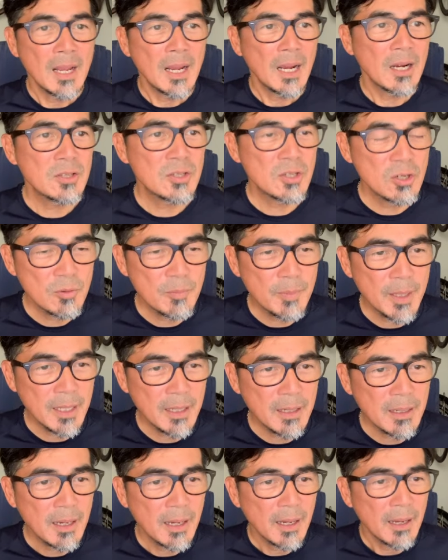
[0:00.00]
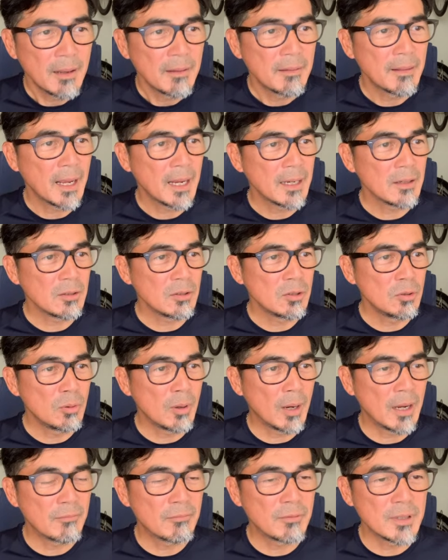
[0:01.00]
Assuming that
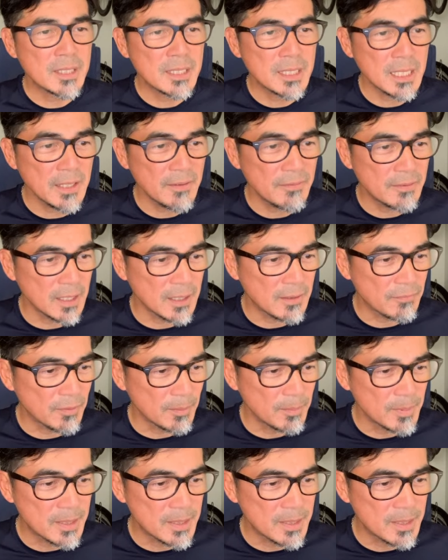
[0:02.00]
you have received it from